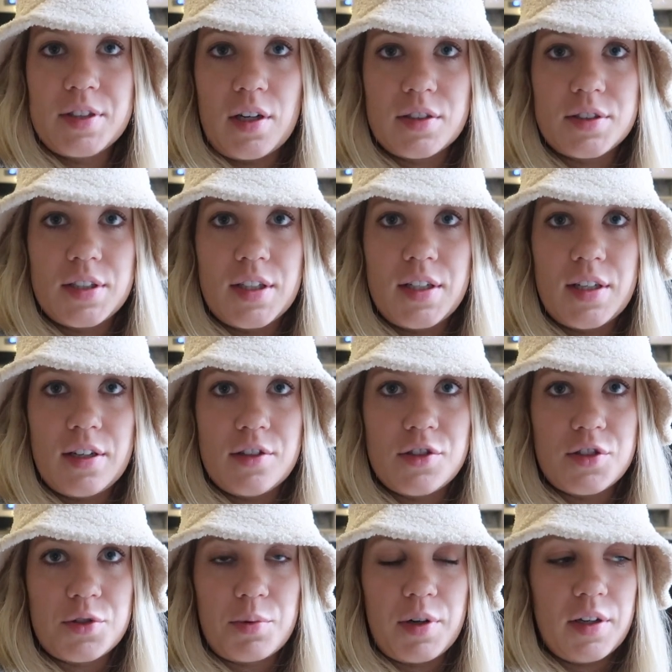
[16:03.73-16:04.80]
exhausted and I
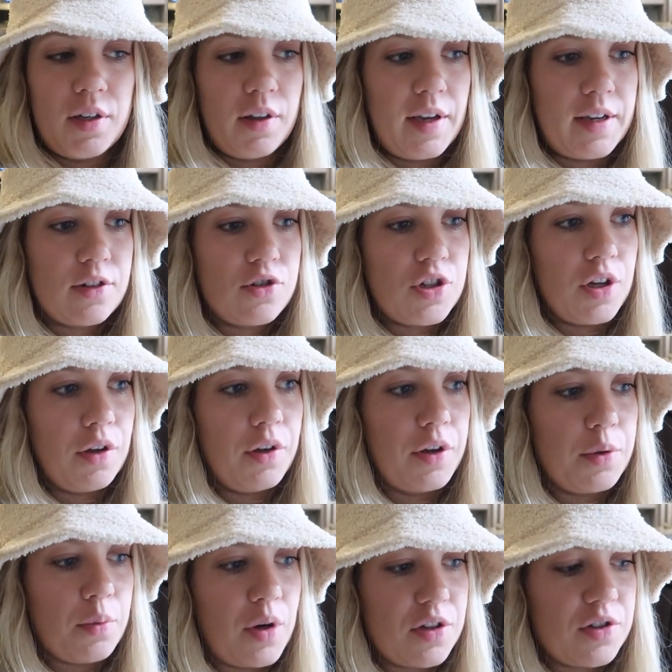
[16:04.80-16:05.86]
just want to like chill
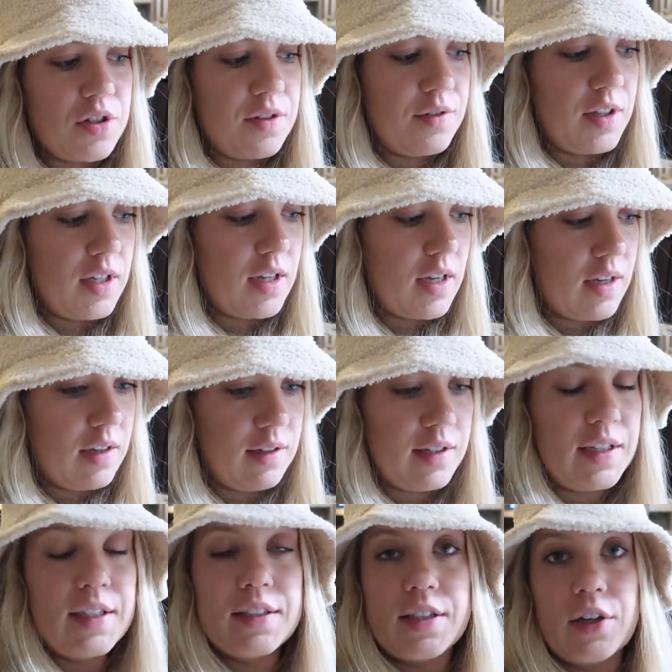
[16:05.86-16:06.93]
and watch TV and
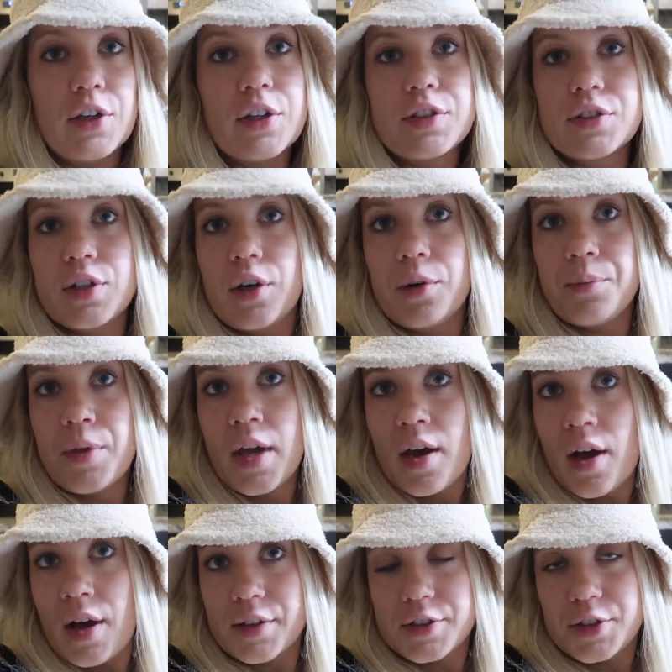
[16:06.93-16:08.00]
eat dinner so
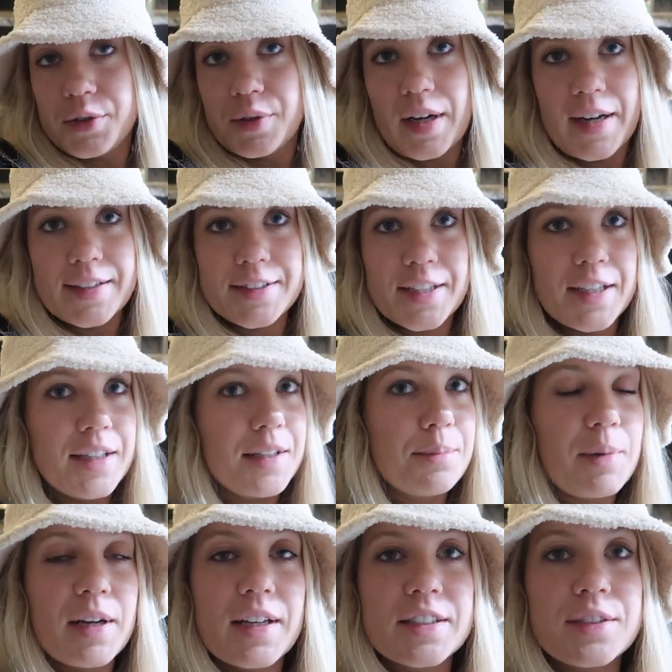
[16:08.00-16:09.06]
I'll see you guys in
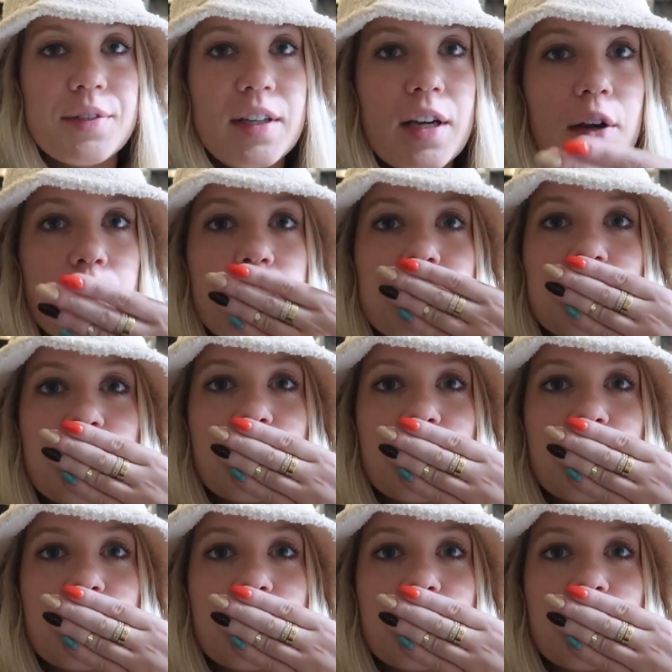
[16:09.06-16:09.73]
my next video